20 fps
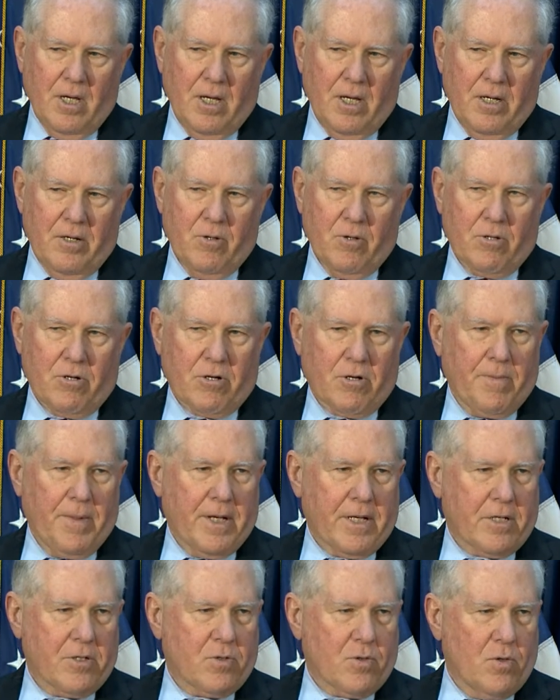and nuclear
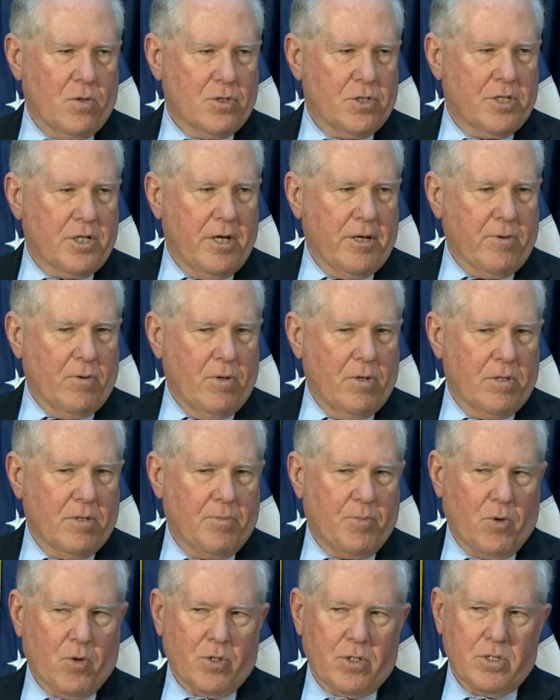command and control in general, the
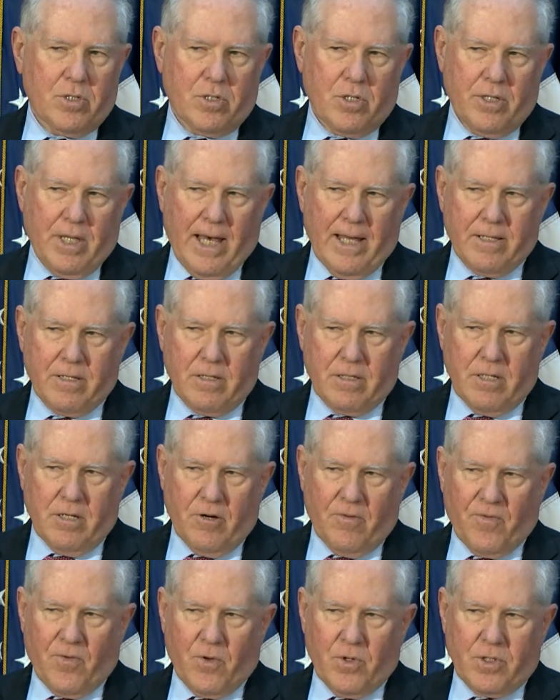portions of that the
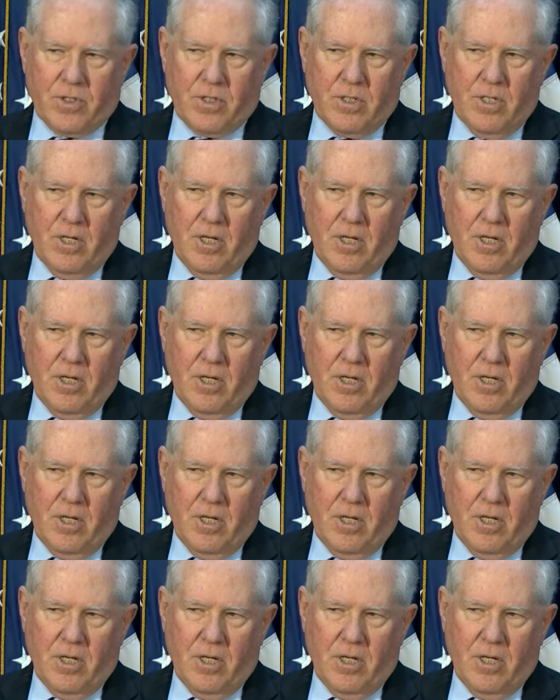Air Force